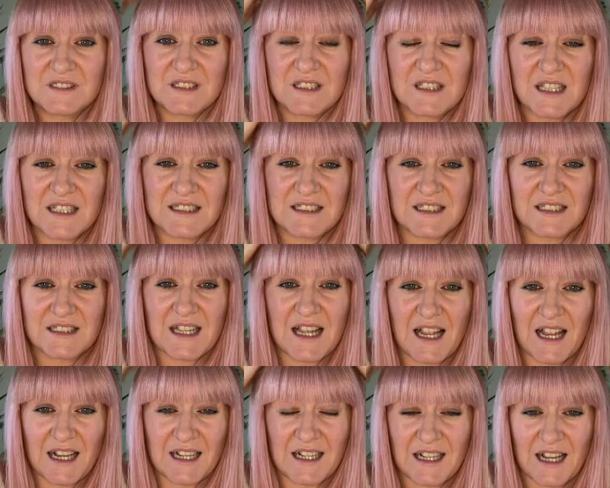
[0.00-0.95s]
This
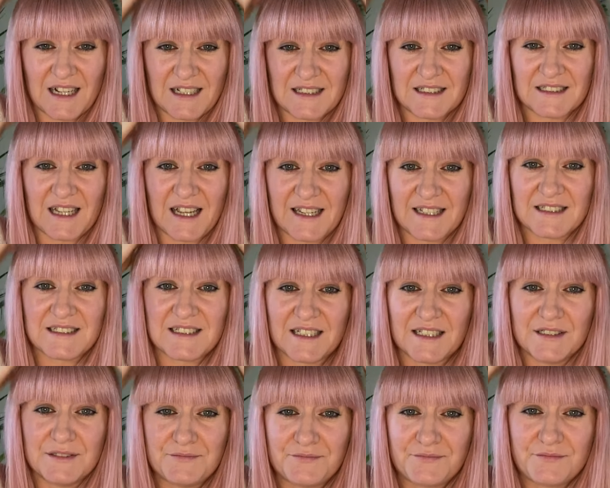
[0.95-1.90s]

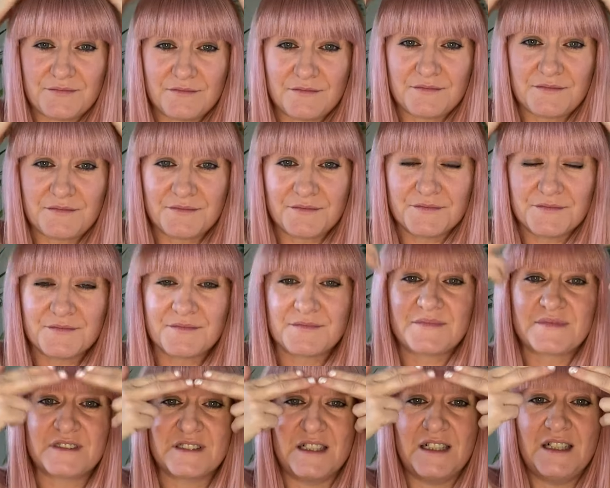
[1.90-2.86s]
anxiety,
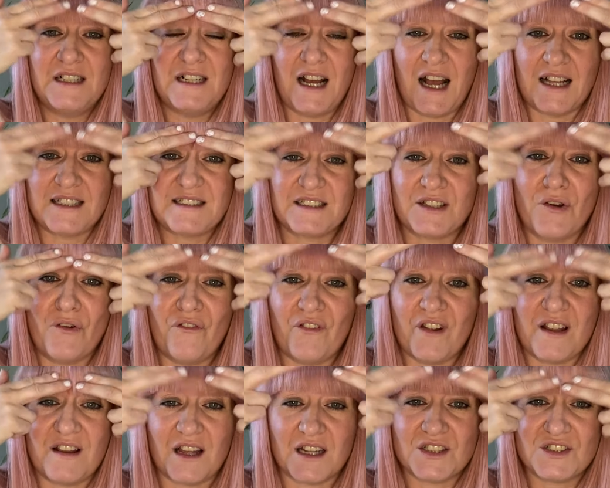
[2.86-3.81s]
I still
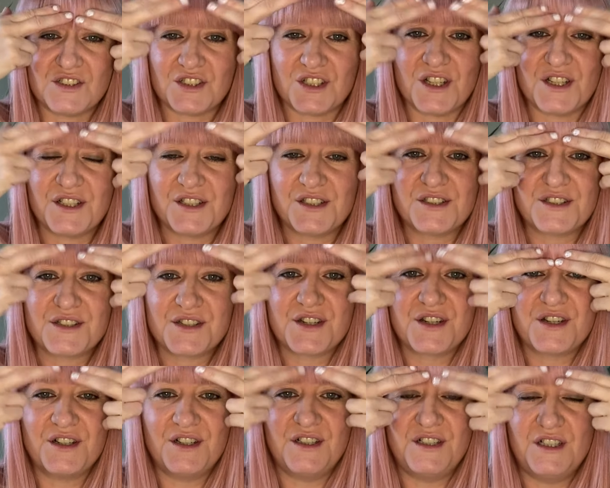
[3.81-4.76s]
feel anxious.
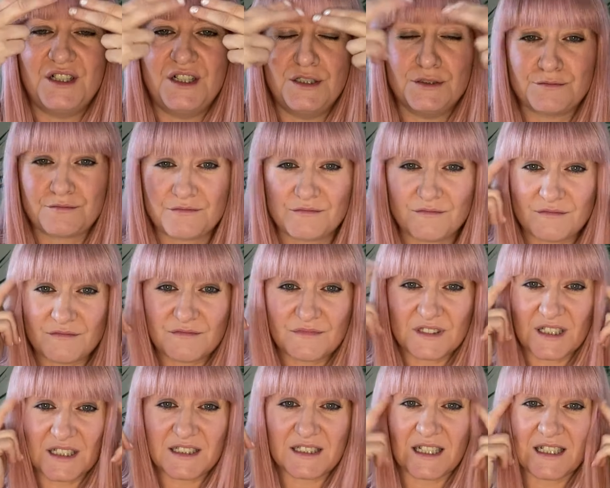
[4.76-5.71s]

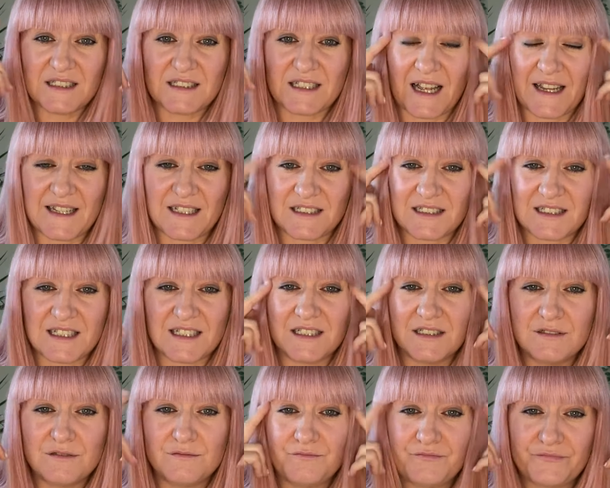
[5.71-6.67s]
This anxiety,
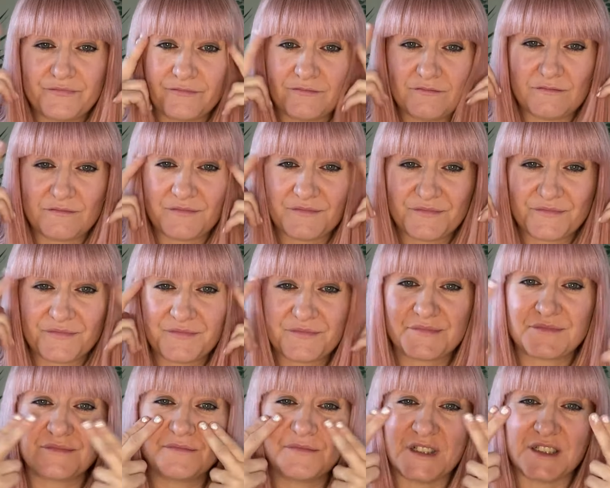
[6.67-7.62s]

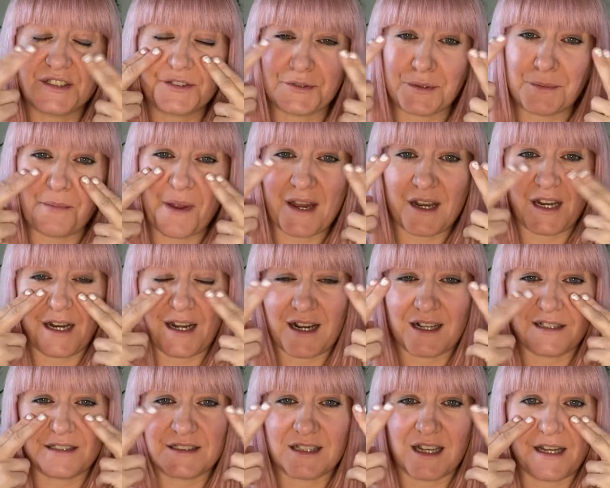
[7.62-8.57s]
this remaining
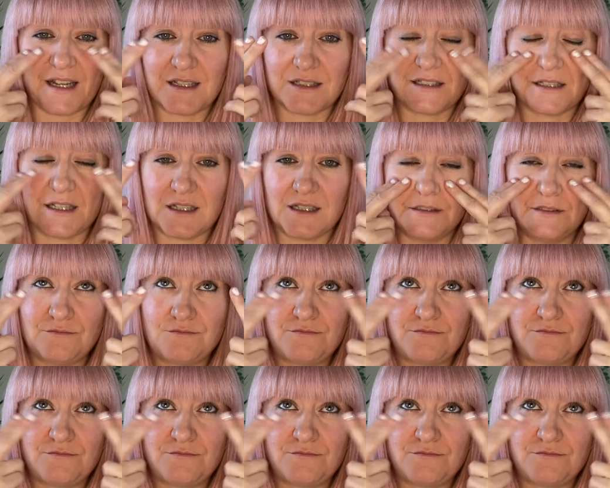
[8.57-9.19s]
anxiety,